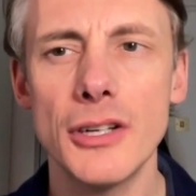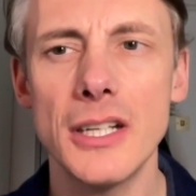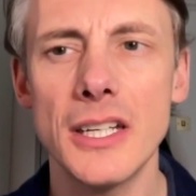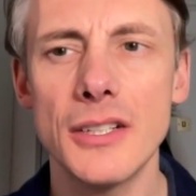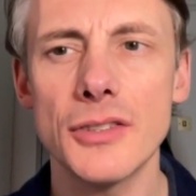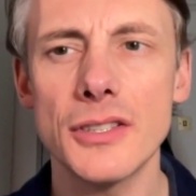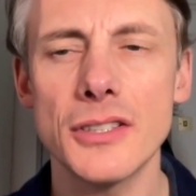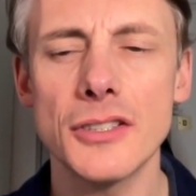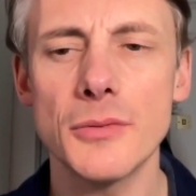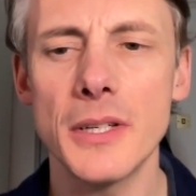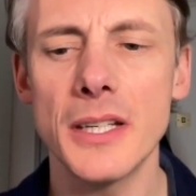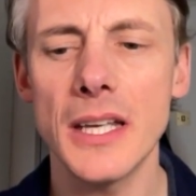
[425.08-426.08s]
really interesting
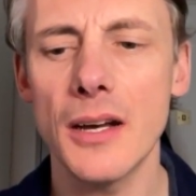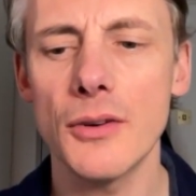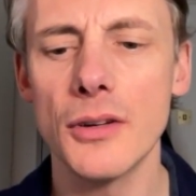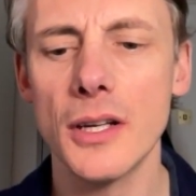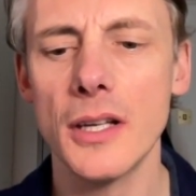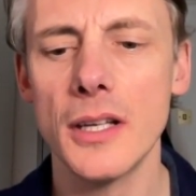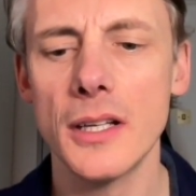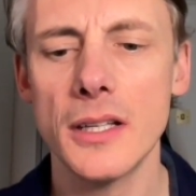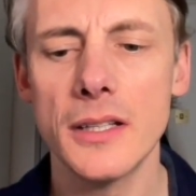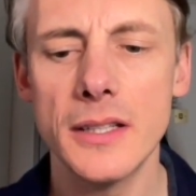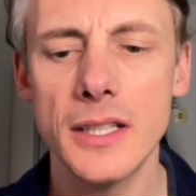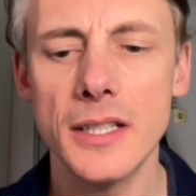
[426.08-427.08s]
to me how
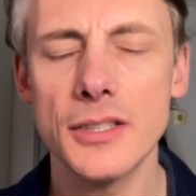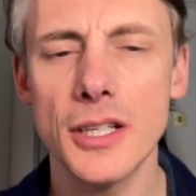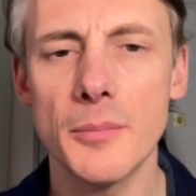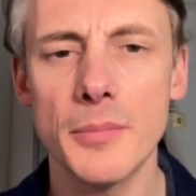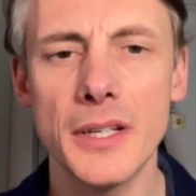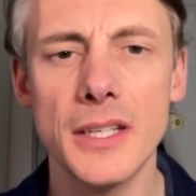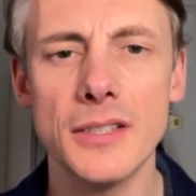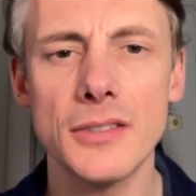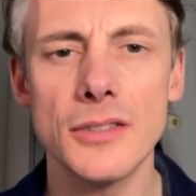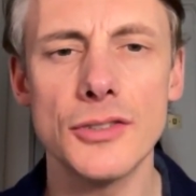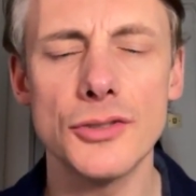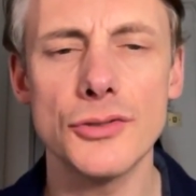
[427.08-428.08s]
these companies
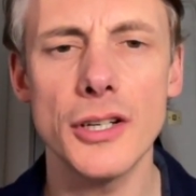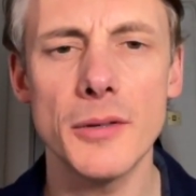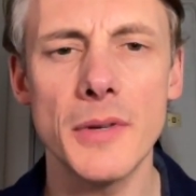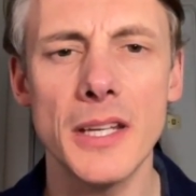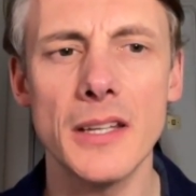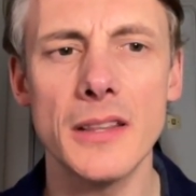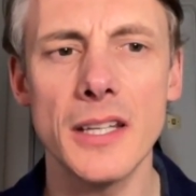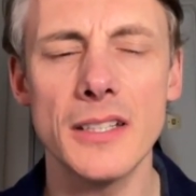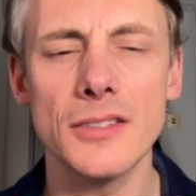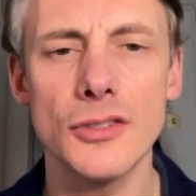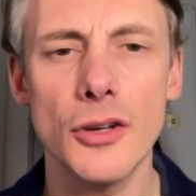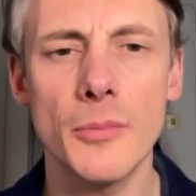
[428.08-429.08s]
are just trying to make
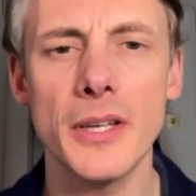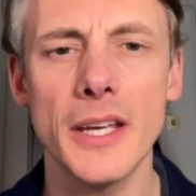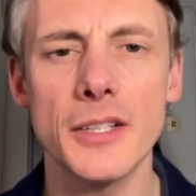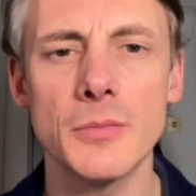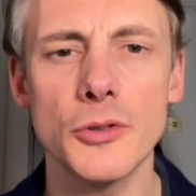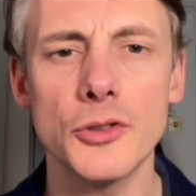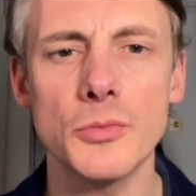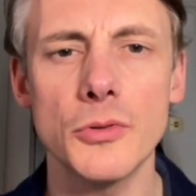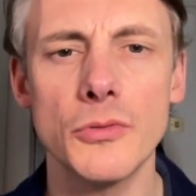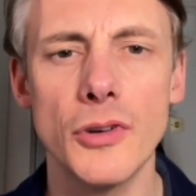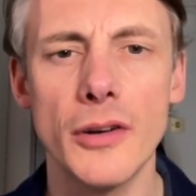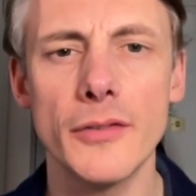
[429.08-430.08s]
things as complicated as
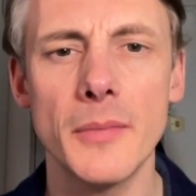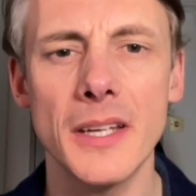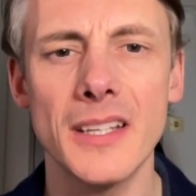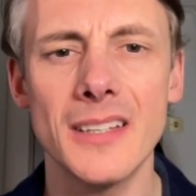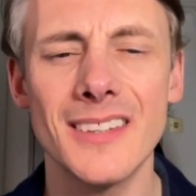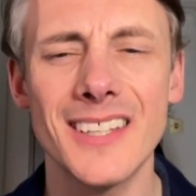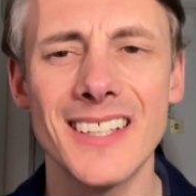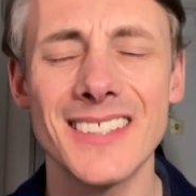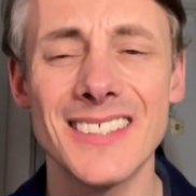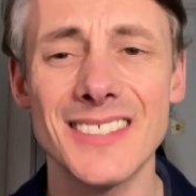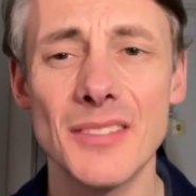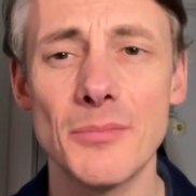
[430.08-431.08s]
possible rather than making things
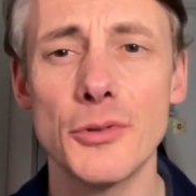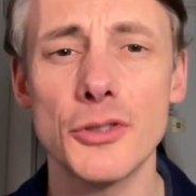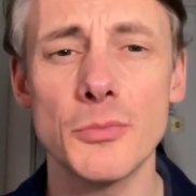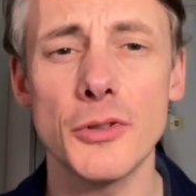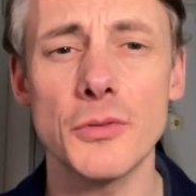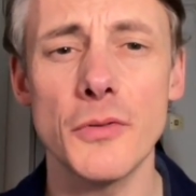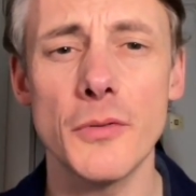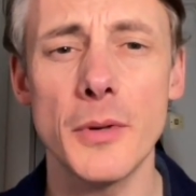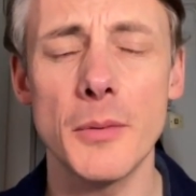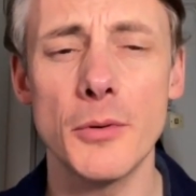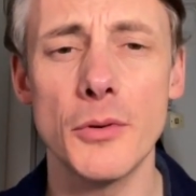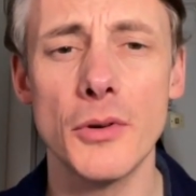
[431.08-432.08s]
as simple as possible for
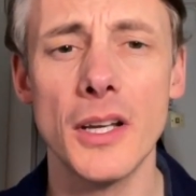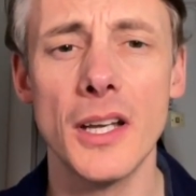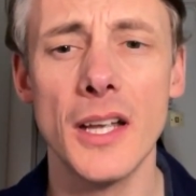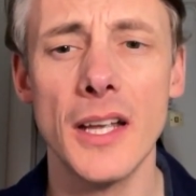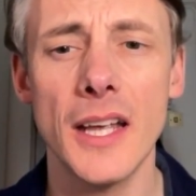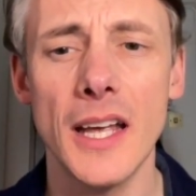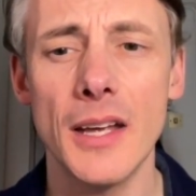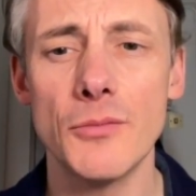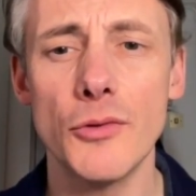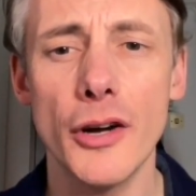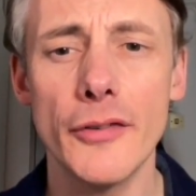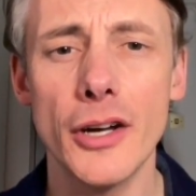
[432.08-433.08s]
people. And
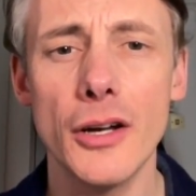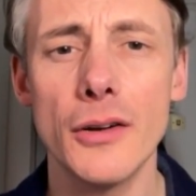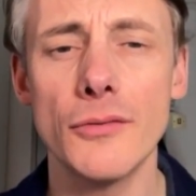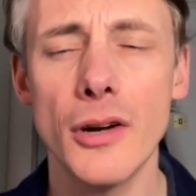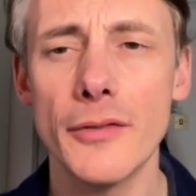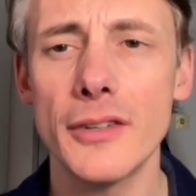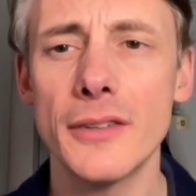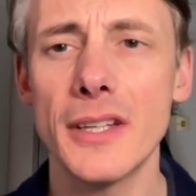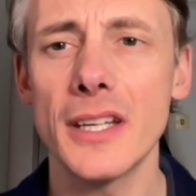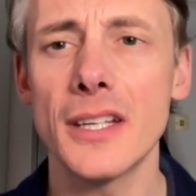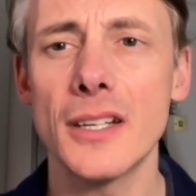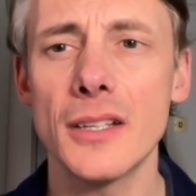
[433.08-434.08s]
rather than
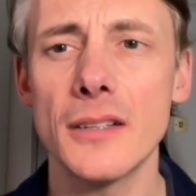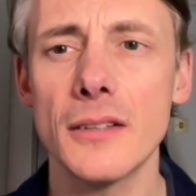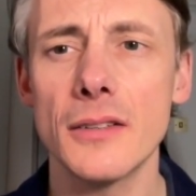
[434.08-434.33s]
thinking,